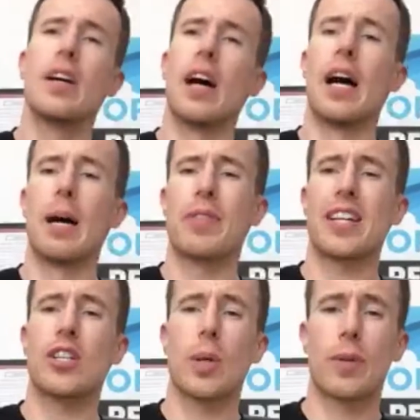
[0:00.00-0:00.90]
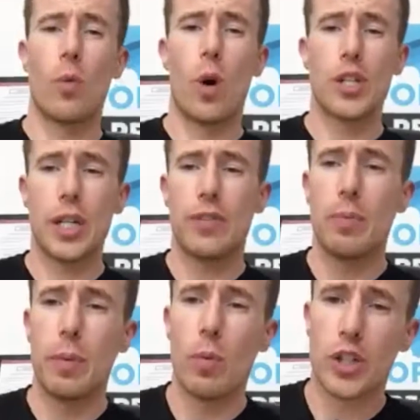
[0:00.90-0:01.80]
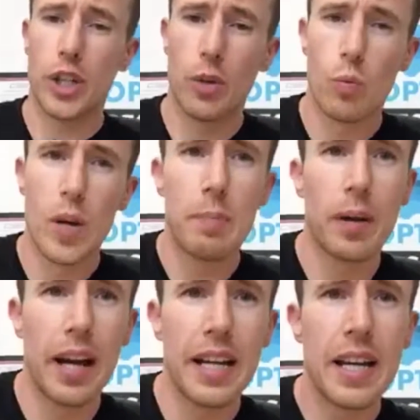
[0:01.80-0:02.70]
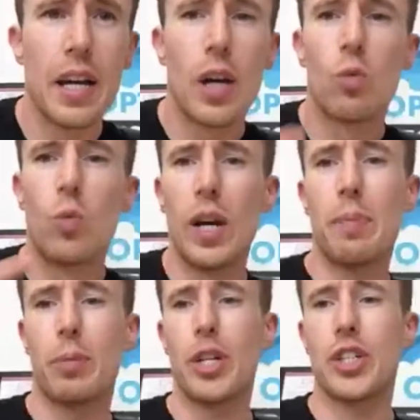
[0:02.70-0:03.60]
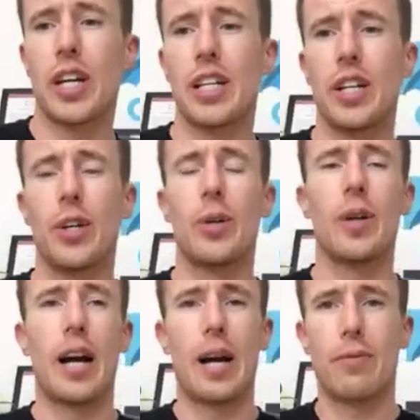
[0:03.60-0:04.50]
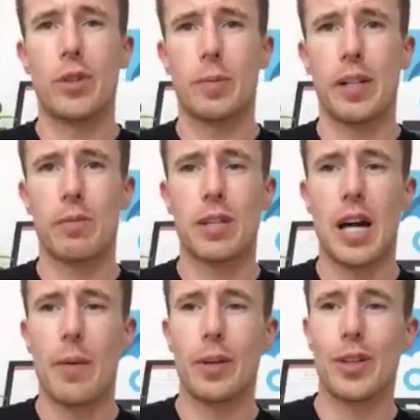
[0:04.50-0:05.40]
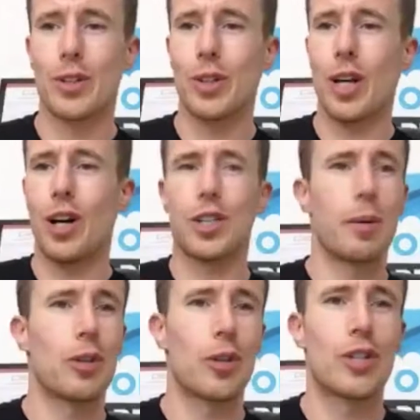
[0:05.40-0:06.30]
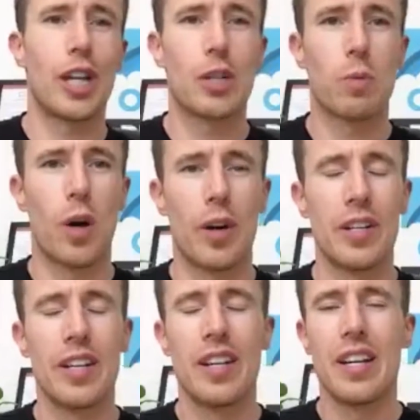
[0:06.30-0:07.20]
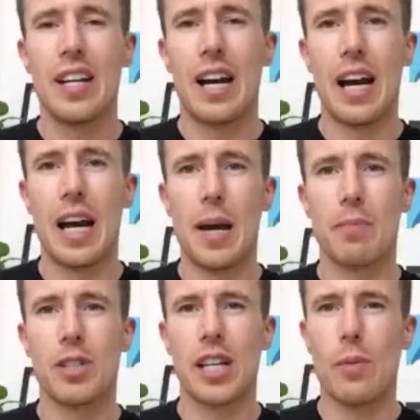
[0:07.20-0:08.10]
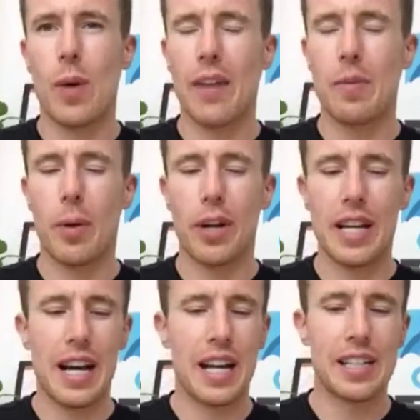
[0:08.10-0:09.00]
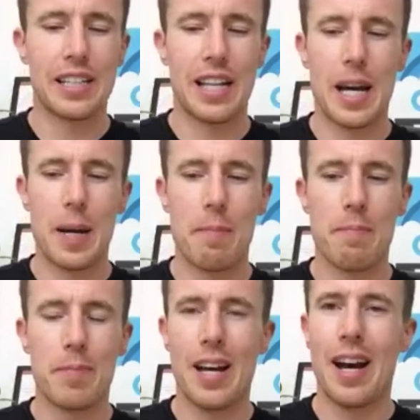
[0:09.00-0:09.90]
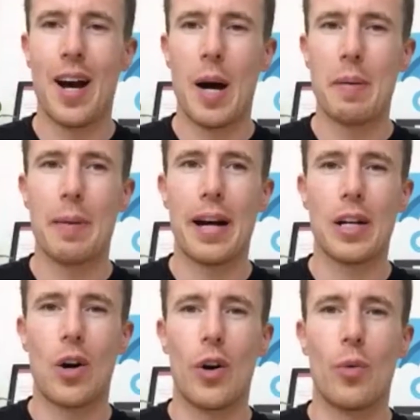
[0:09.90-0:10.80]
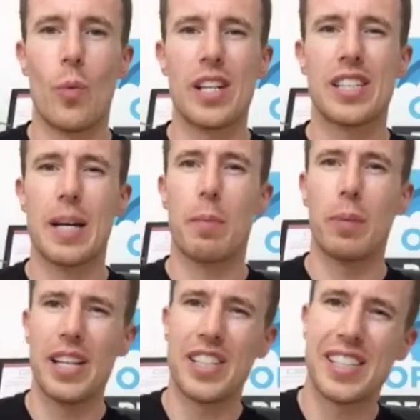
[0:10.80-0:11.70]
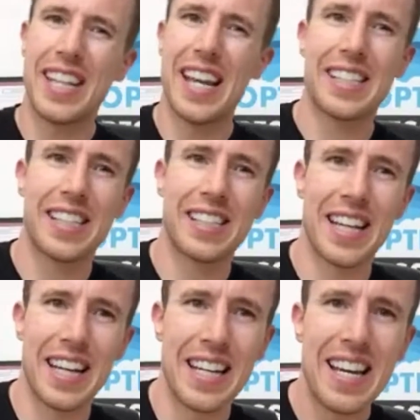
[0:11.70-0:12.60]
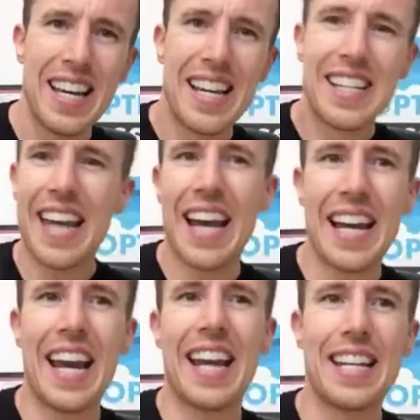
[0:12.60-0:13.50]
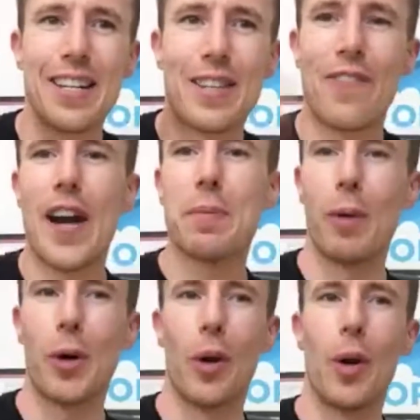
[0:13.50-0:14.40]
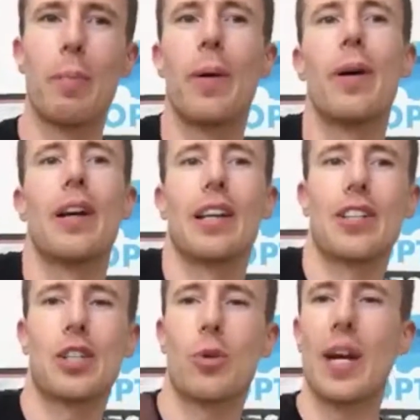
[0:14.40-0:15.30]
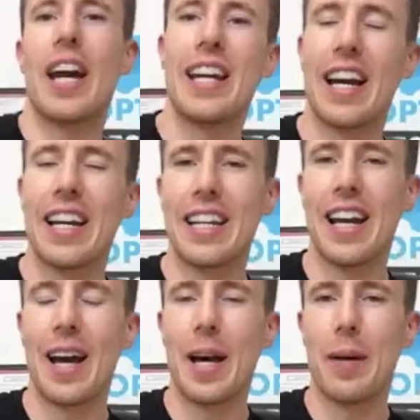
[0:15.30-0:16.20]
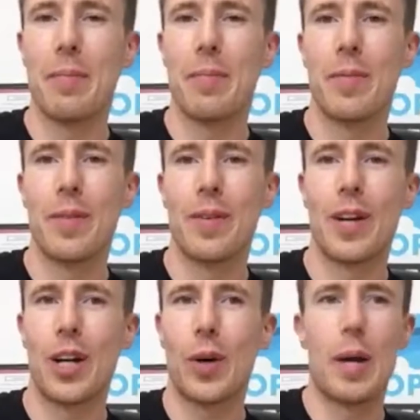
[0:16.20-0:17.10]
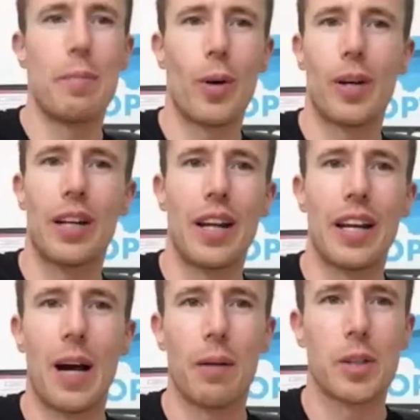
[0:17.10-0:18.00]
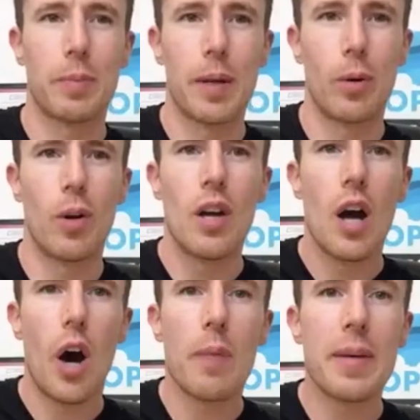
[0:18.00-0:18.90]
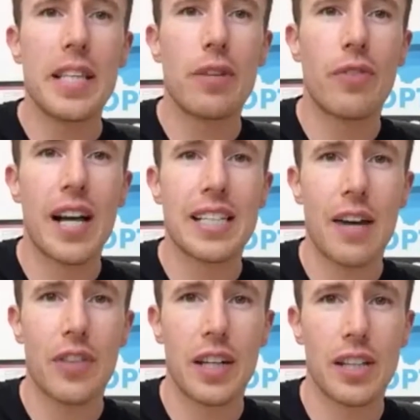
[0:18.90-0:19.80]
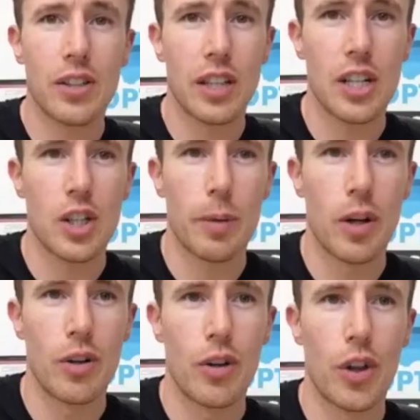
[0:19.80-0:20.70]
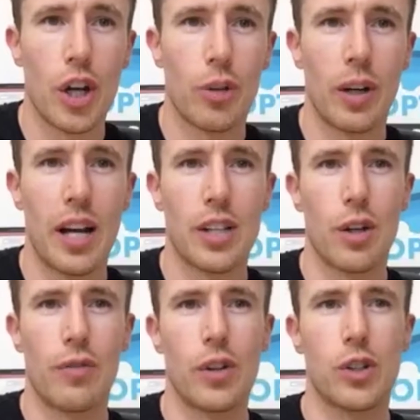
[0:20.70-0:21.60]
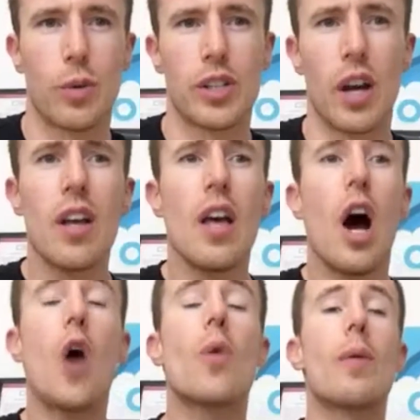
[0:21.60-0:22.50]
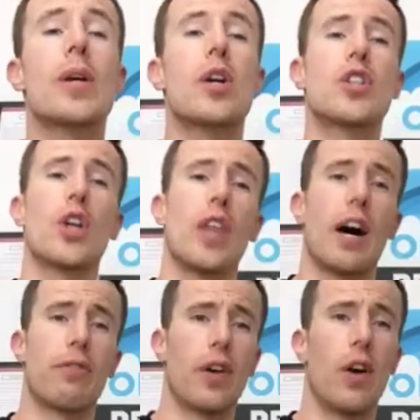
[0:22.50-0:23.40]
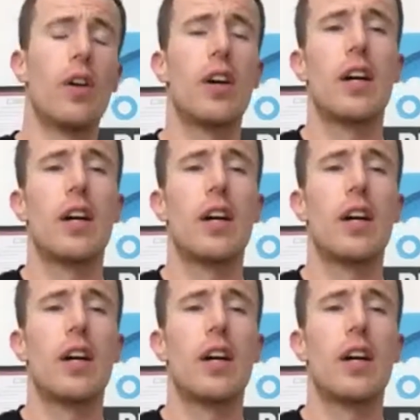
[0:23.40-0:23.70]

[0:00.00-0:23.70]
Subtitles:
Thank you so much for watching. If you've been watching on the replay, really appreciate you for spending some time with us. All the hearts going through. Cheers, Warren. Sleep well, everybody, and I'll be back on Wednesday. But please, Dear16, get it in the Facebook group. Let's create a great book and help loads of people. Oh, I mean, the advice after Dear16 should be 133 letters, so it fills Twitter. Oh, right, we could do that, Phil.